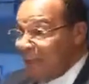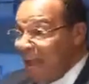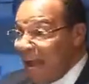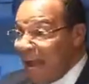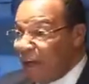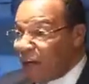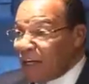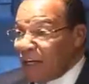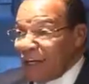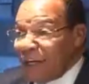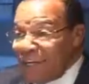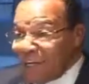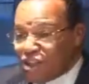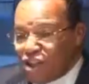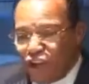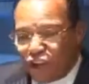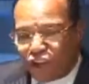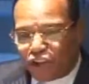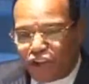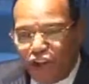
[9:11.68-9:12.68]
Now
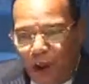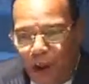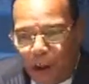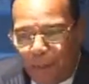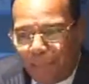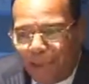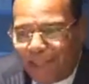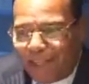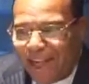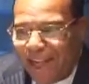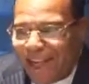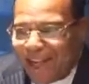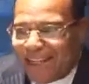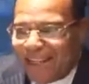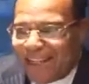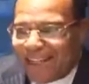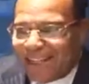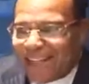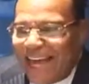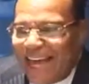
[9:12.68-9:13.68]
he's
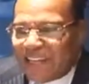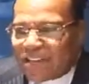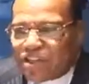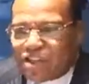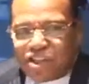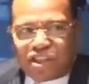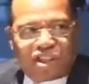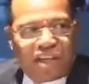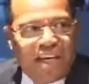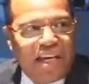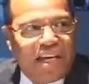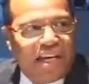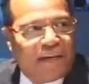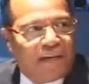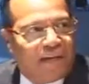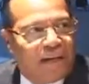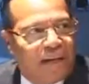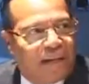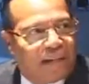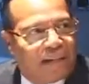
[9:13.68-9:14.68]
dominating that
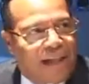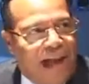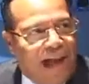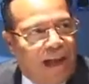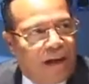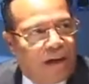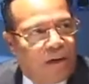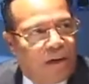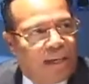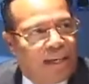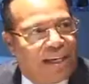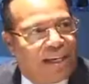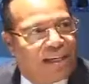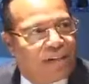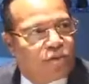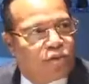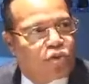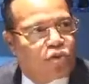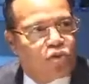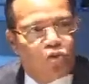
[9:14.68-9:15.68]
scene now
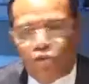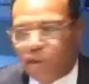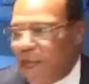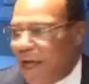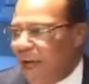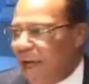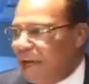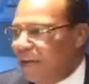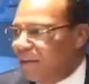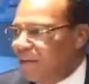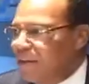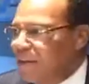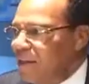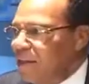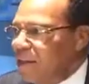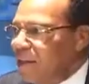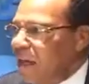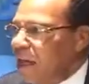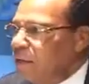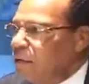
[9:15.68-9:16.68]
in Sudan.
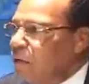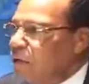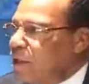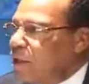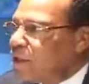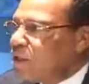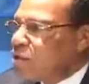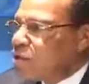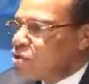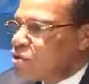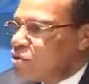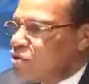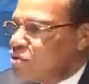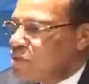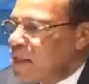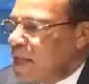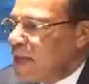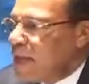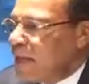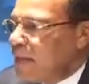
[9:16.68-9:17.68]
Now look at the
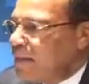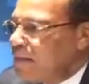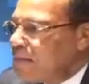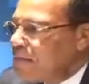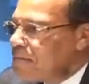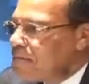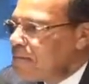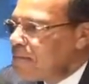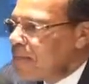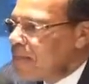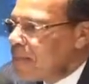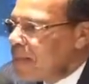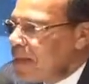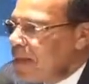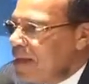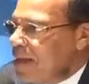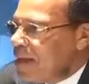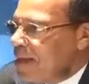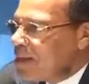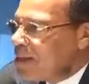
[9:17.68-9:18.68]
Sudan.
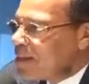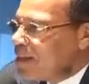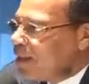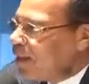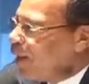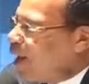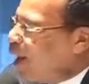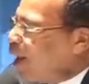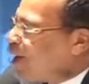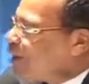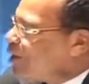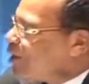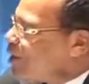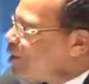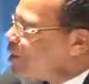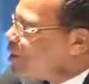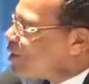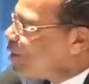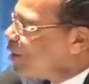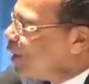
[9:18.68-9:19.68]
It's the
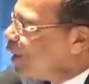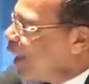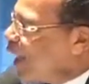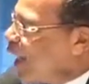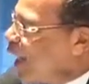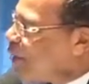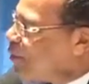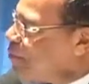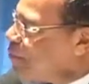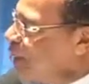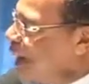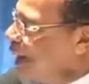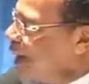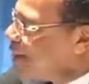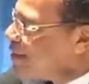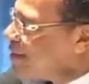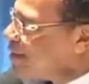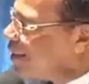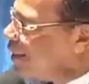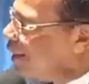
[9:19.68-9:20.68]
largest
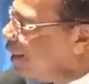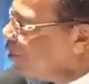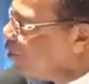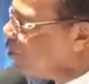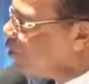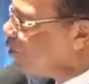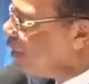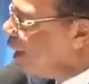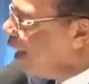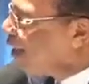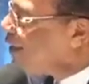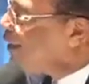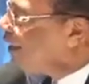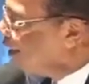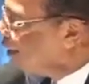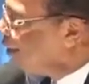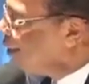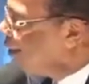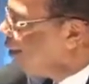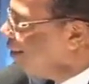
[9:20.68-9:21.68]
landmass country, I
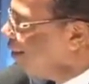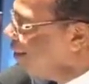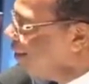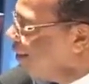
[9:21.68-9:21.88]
think.